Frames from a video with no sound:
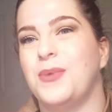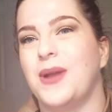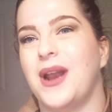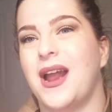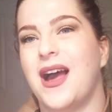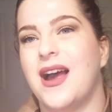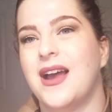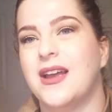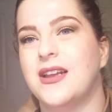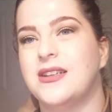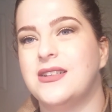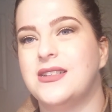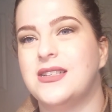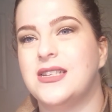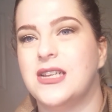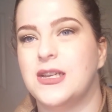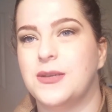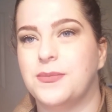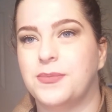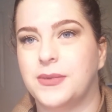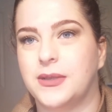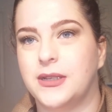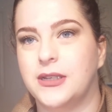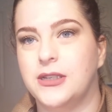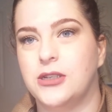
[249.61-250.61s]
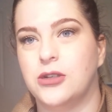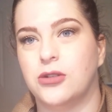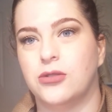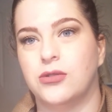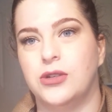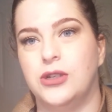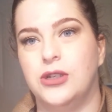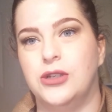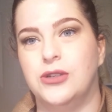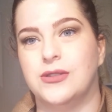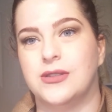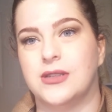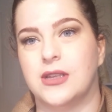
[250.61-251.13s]
but I typically
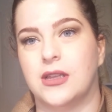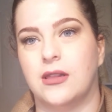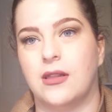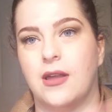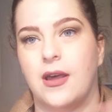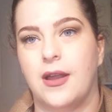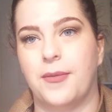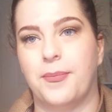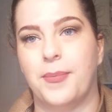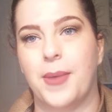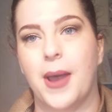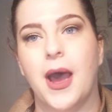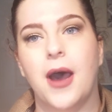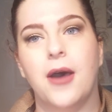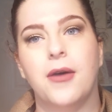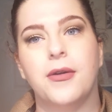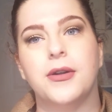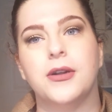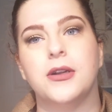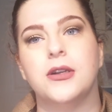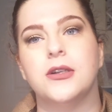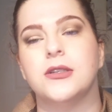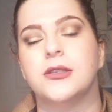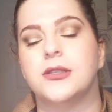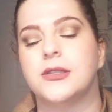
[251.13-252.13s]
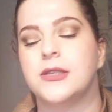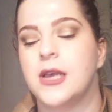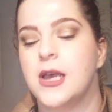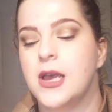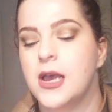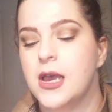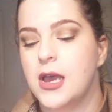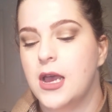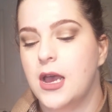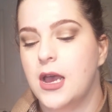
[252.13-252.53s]
don't use a lot of powders,